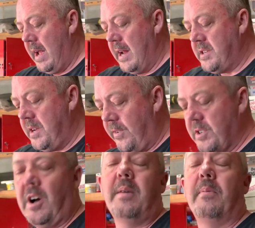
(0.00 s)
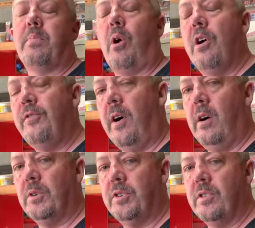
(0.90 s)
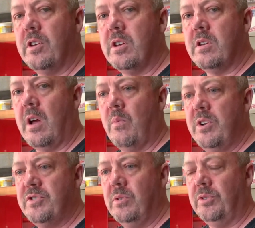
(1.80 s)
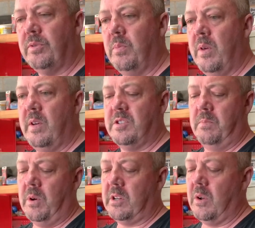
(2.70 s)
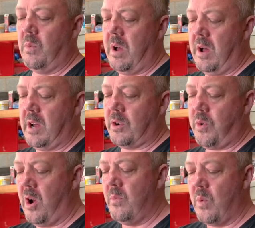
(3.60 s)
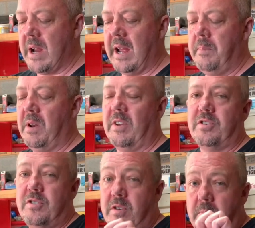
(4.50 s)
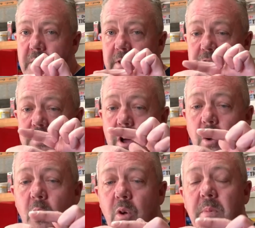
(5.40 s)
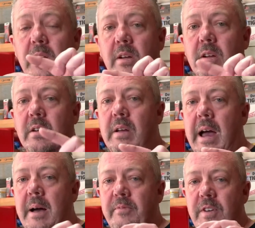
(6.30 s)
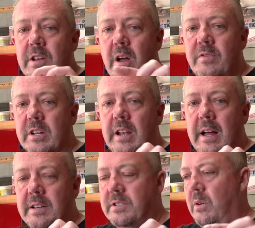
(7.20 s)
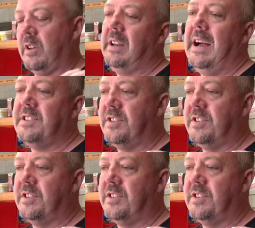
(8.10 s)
It's a different type of profile to the originals, whether it's more like a chrome ring and a bit of a dome fitting over the glass, or the glass is